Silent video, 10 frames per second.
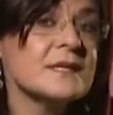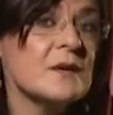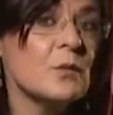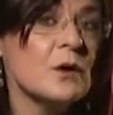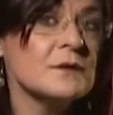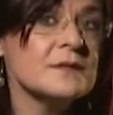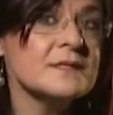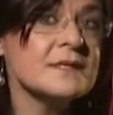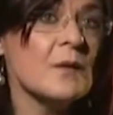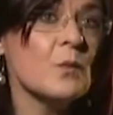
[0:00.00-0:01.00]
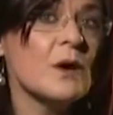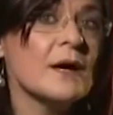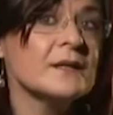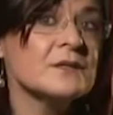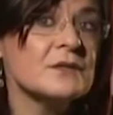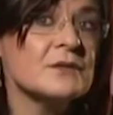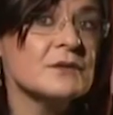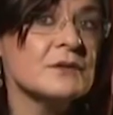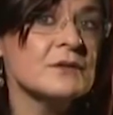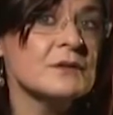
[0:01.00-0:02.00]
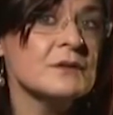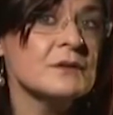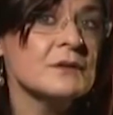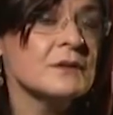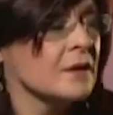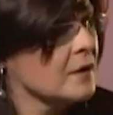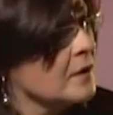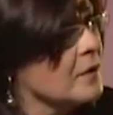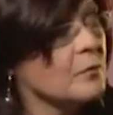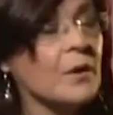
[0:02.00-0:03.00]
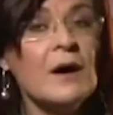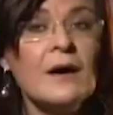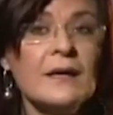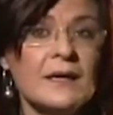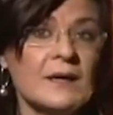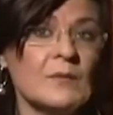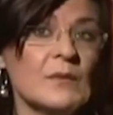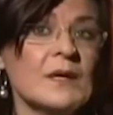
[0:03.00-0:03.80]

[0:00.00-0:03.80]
he wants someone to buy him.